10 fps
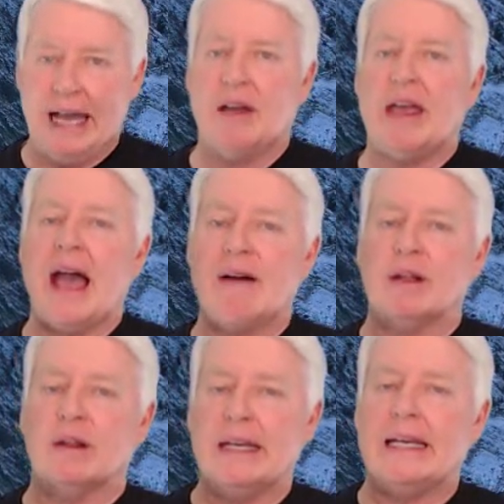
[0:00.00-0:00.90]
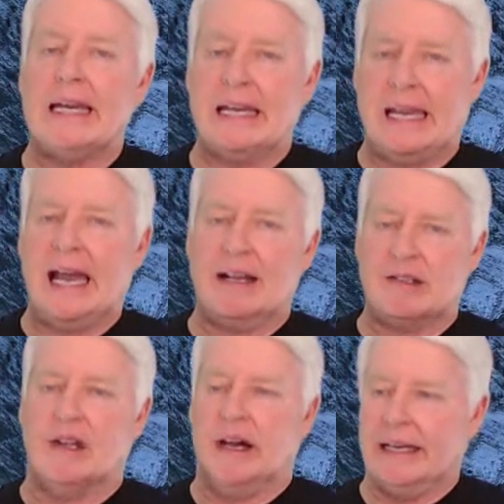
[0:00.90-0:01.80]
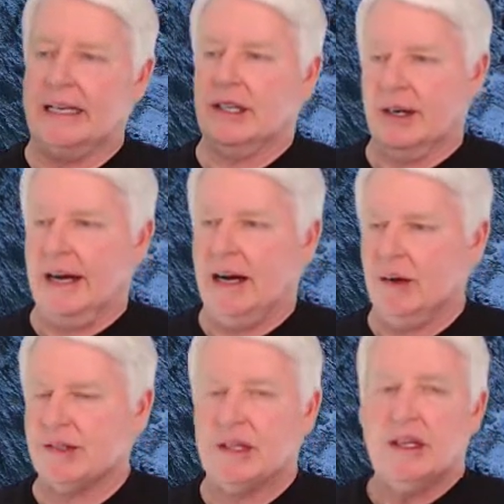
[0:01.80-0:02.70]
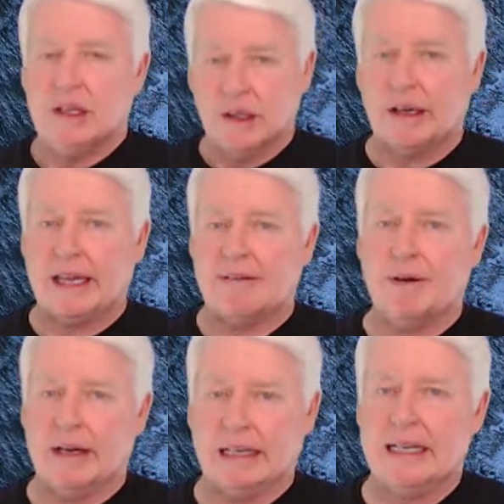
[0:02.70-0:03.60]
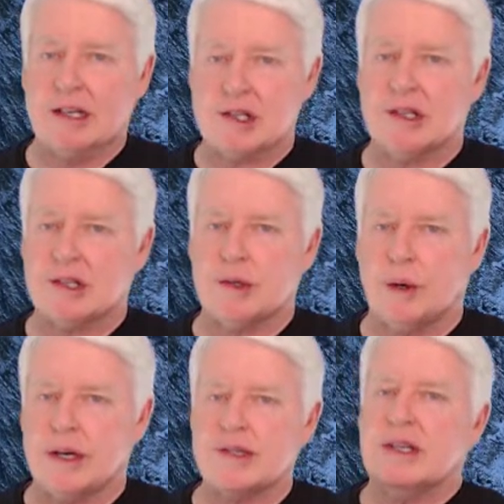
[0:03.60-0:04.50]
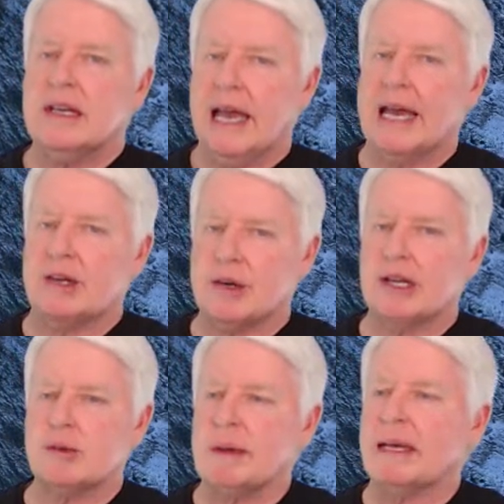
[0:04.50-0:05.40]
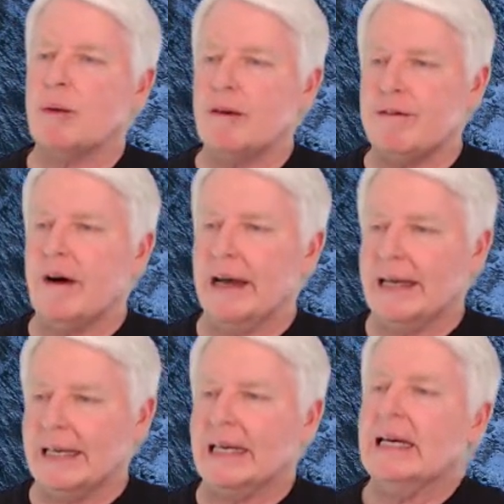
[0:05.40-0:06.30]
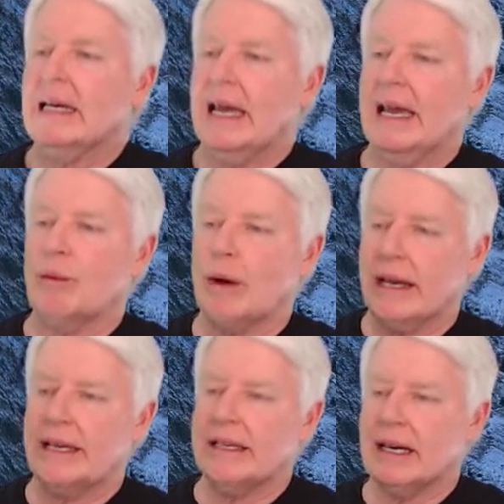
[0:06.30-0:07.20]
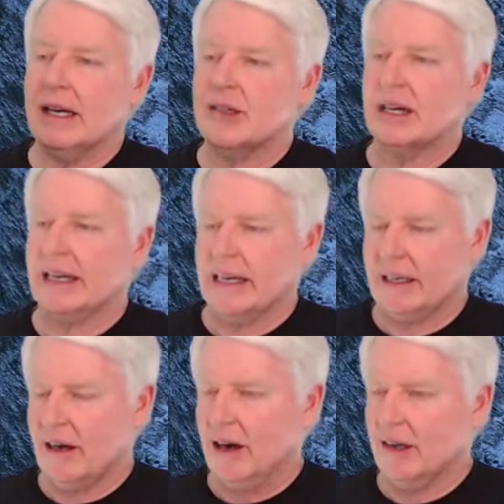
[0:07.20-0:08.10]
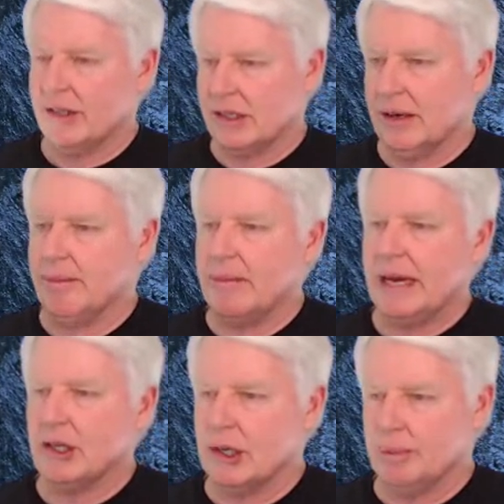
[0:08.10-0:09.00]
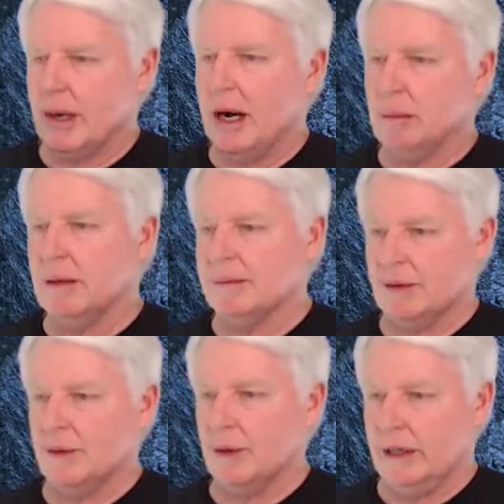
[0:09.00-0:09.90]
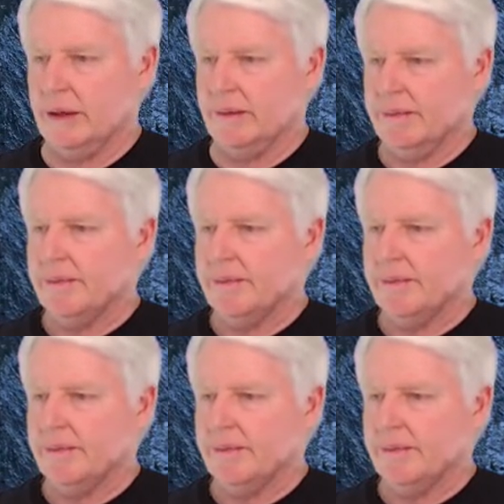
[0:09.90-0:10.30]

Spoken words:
Now you have a leaking gas line in your house, looking for an ignition source, and trust me, it will find it, and when it does, it can cause some major problems for you.